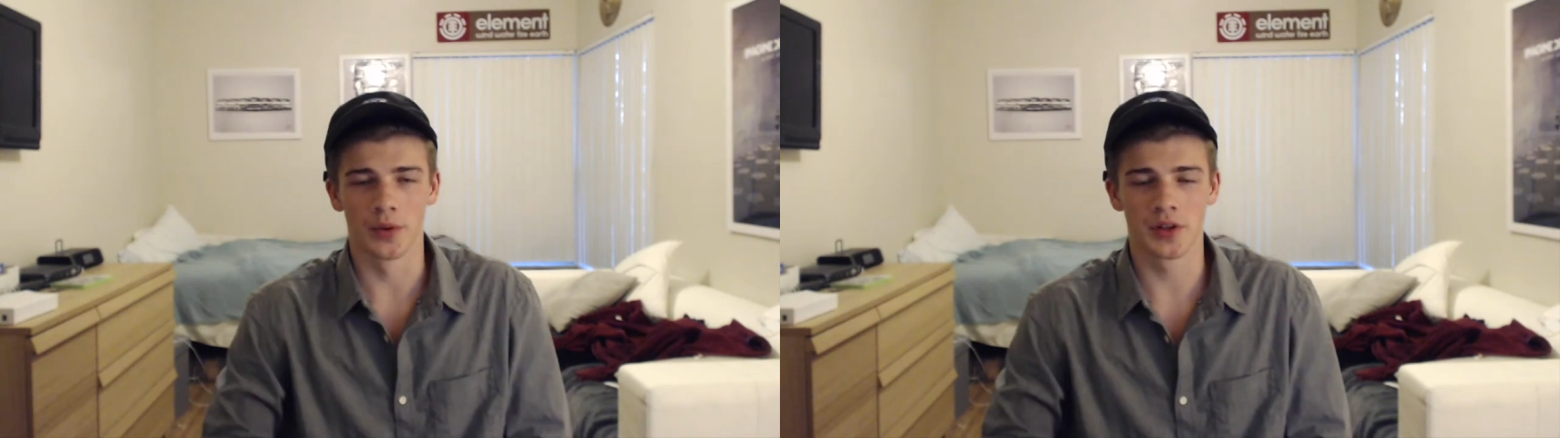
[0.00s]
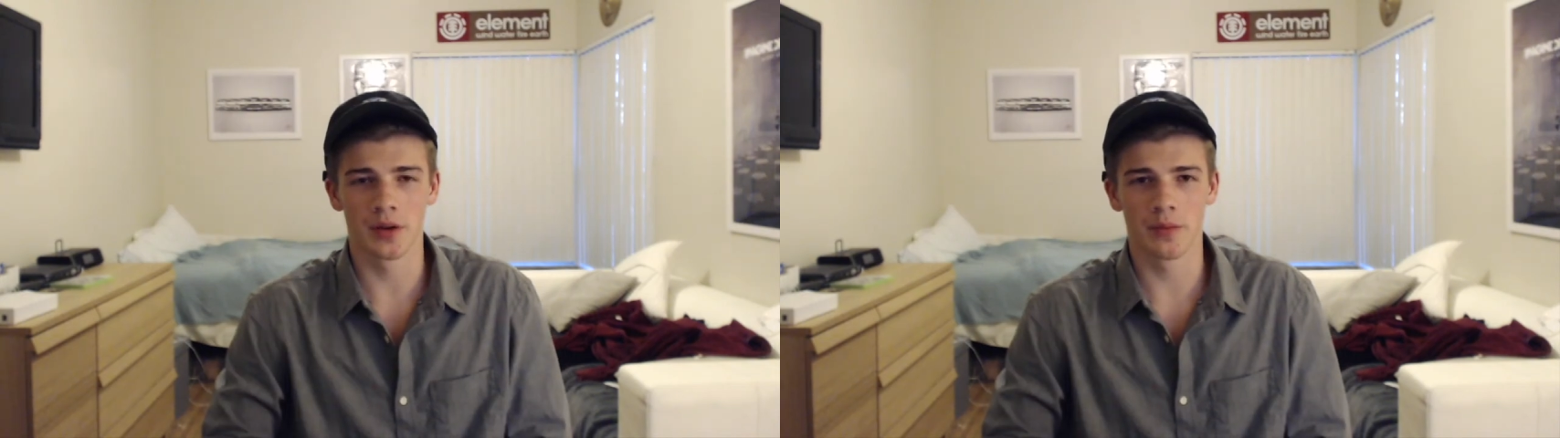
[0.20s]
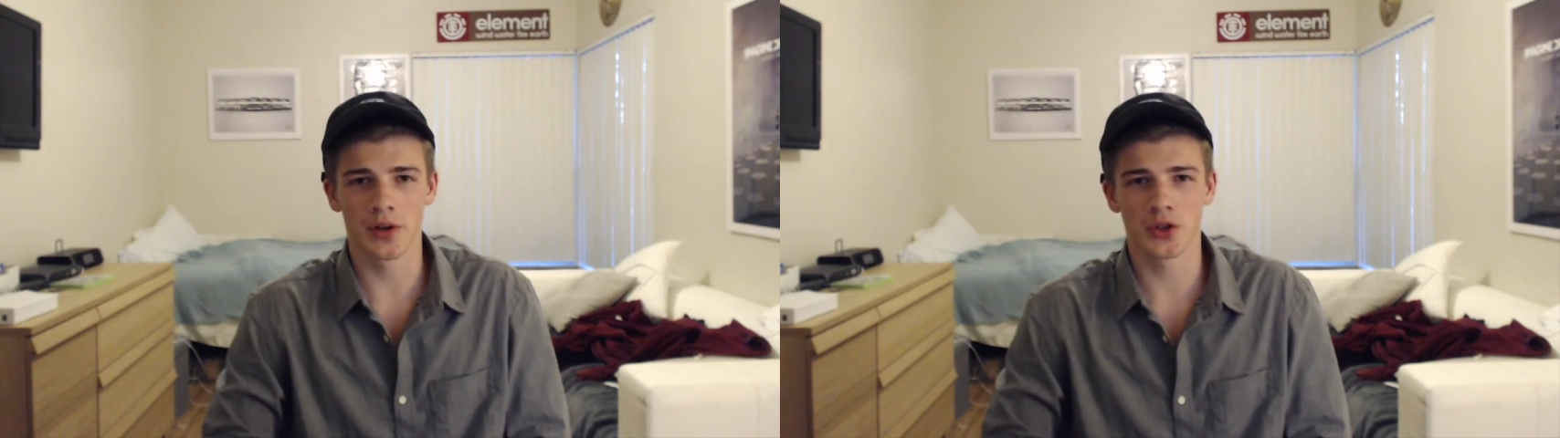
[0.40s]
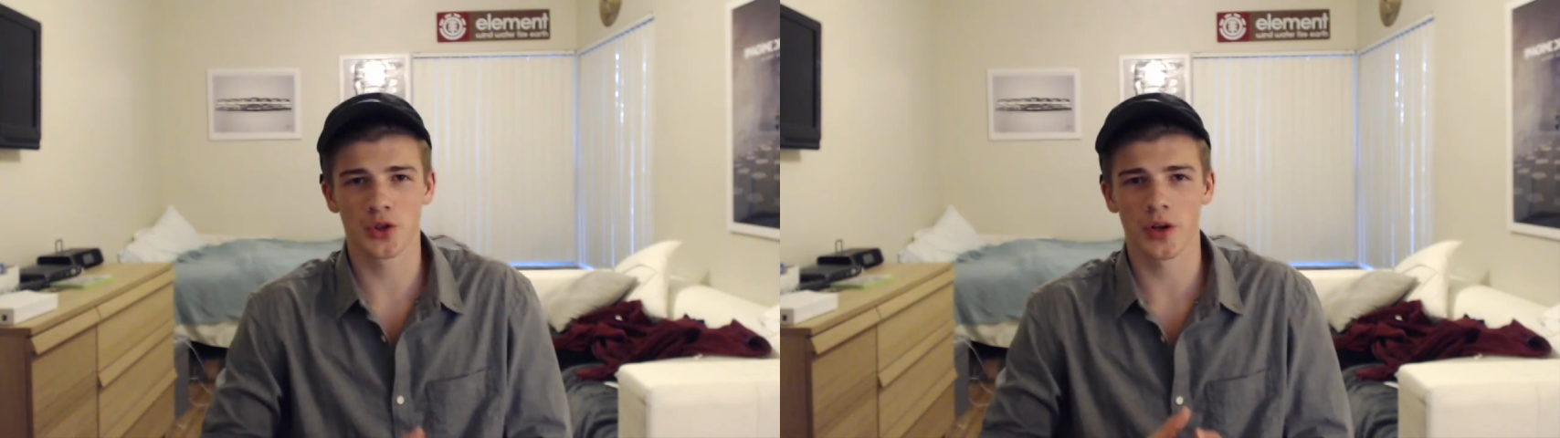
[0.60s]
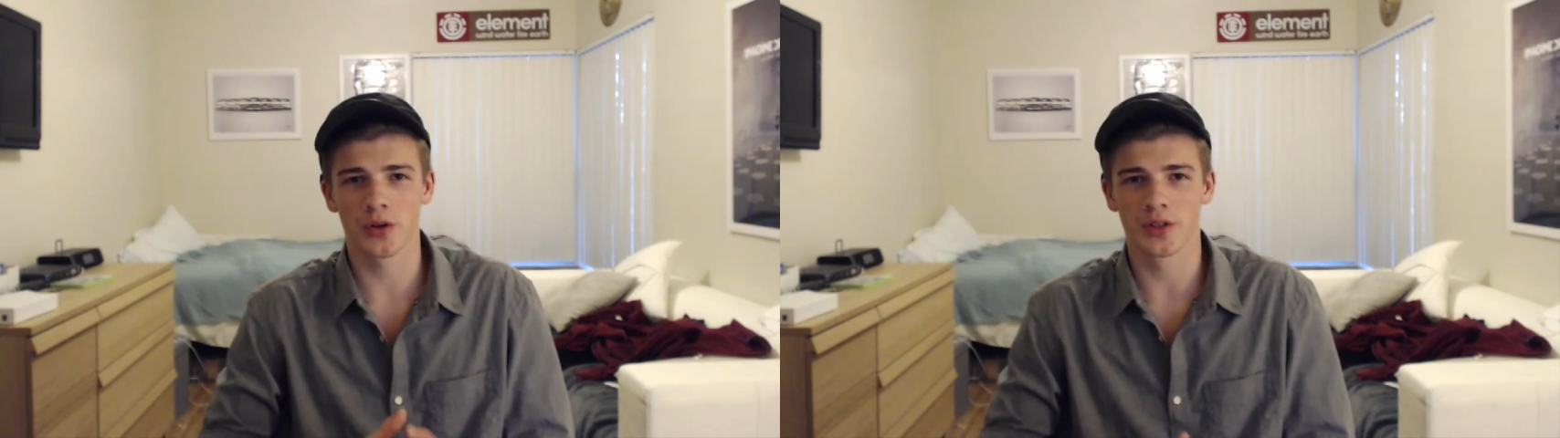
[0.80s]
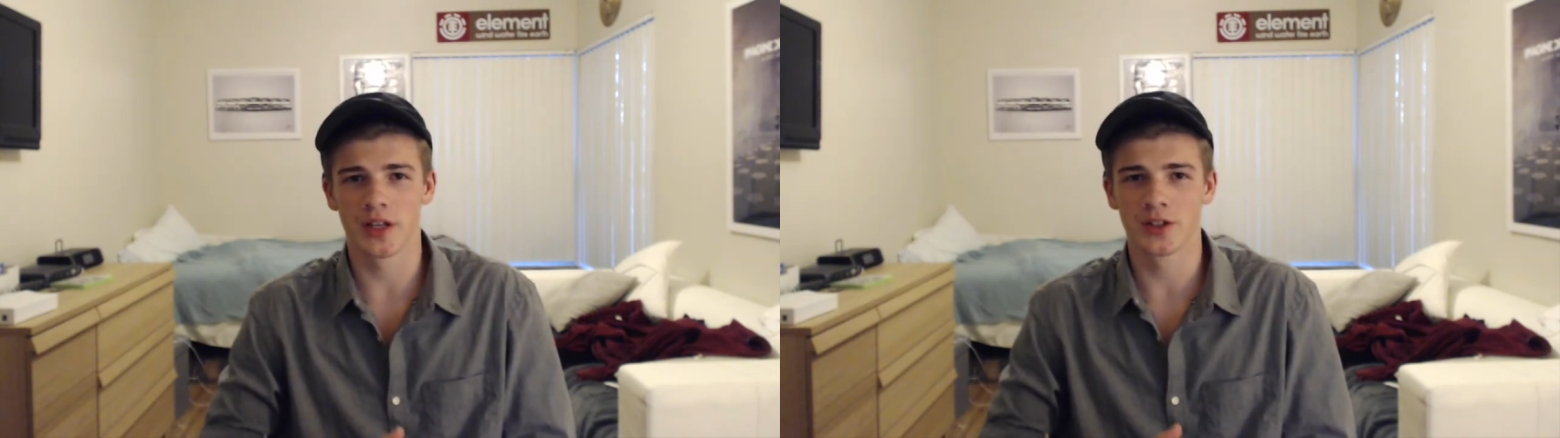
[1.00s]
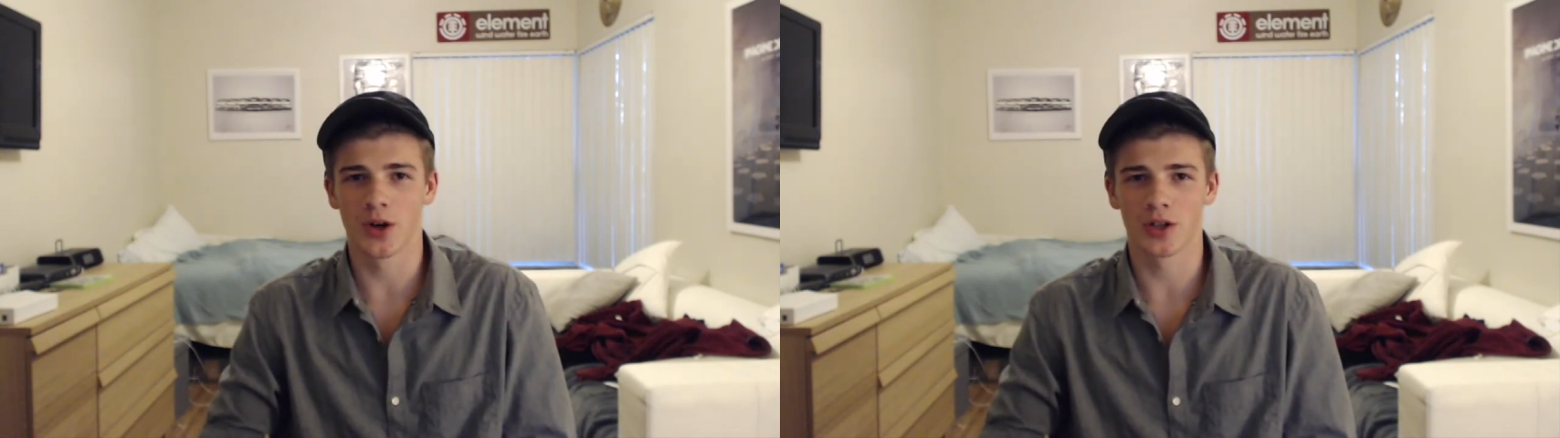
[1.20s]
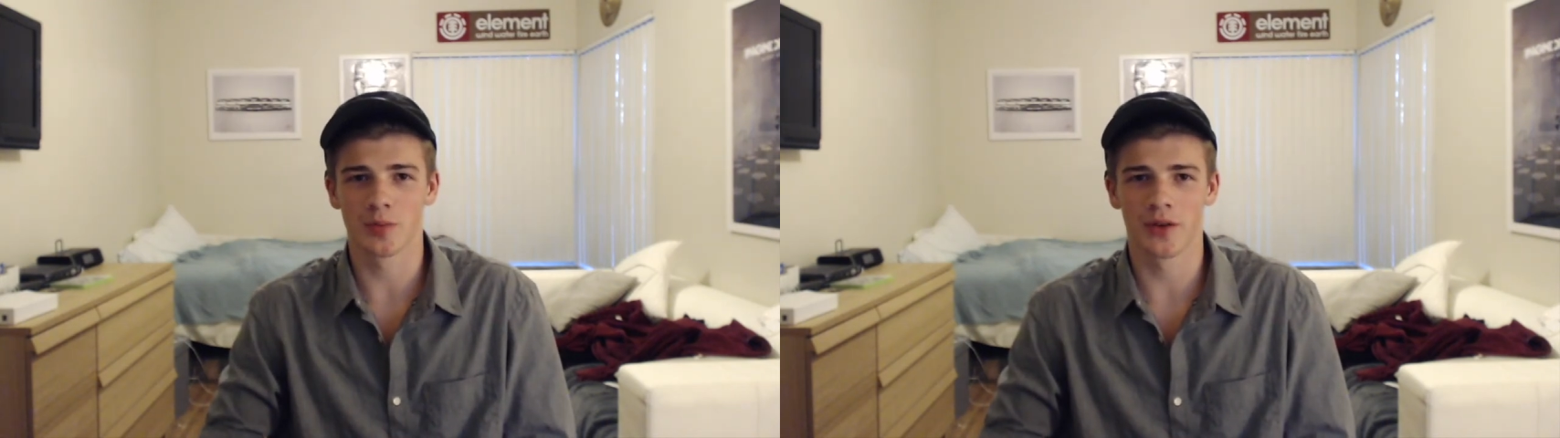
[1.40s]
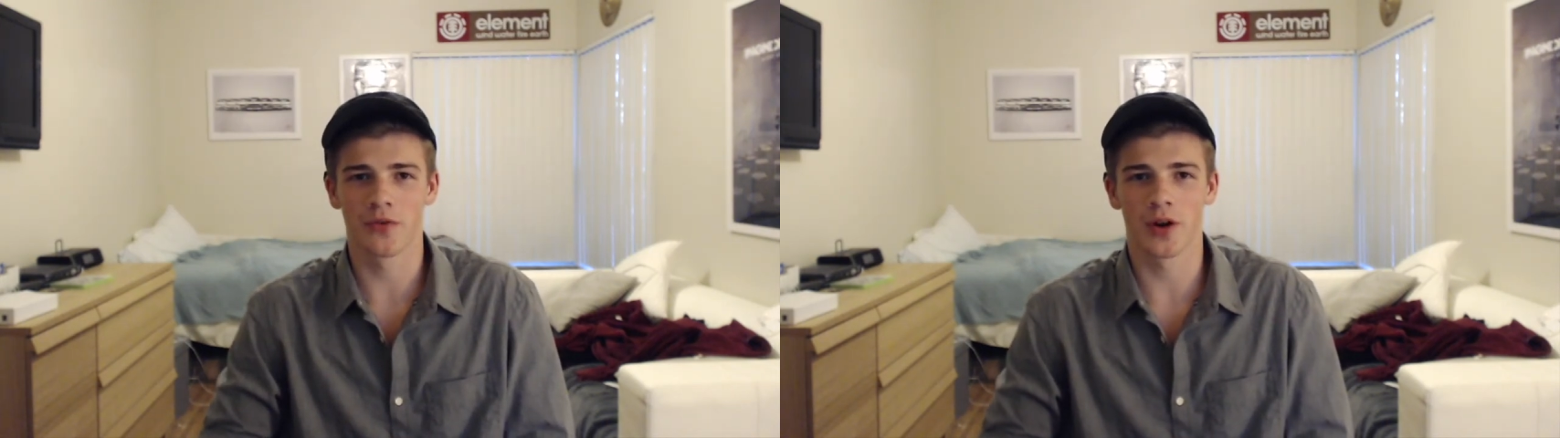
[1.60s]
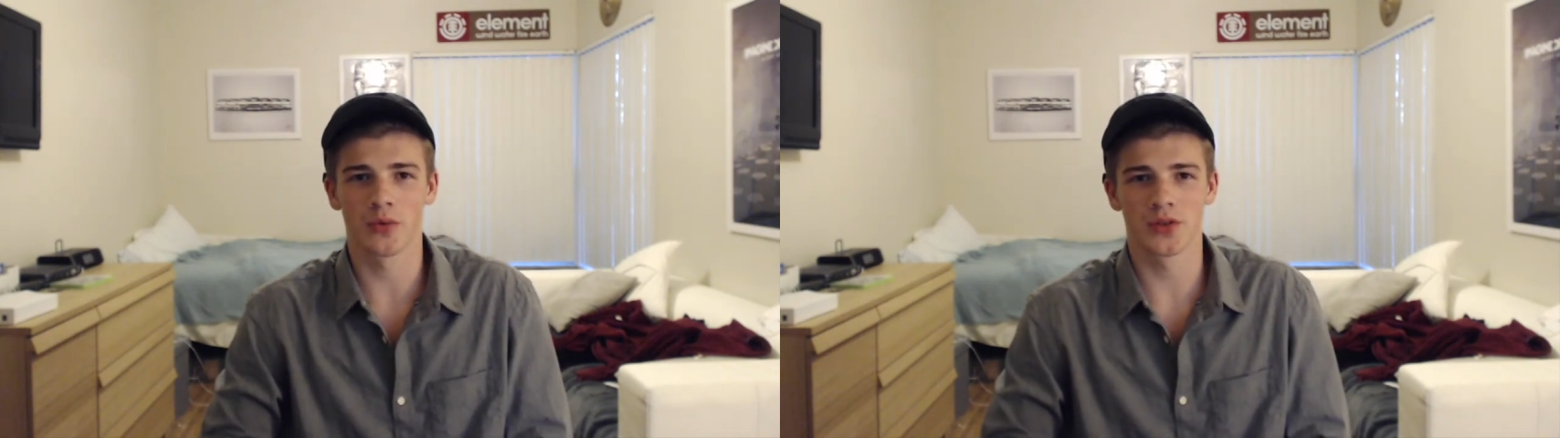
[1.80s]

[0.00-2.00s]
But the administrator did talk to my friend